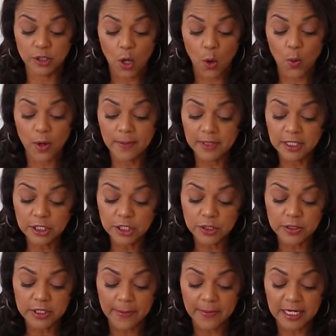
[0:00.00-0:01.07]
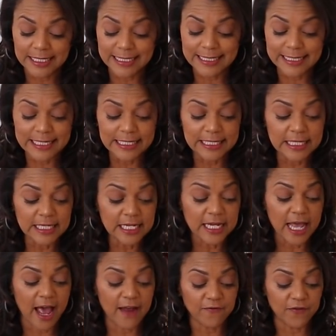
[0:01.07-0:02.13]
So what I'm gonna do is I'm gonna season the
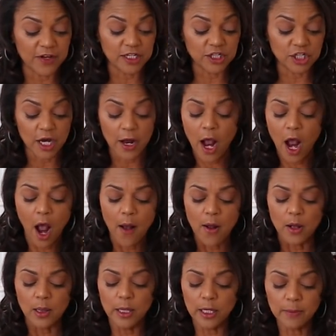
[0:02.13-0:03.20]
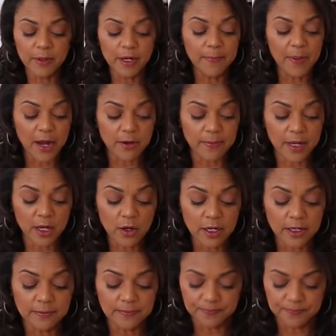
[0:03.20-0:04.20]
catfish, a little bit of buttermilk,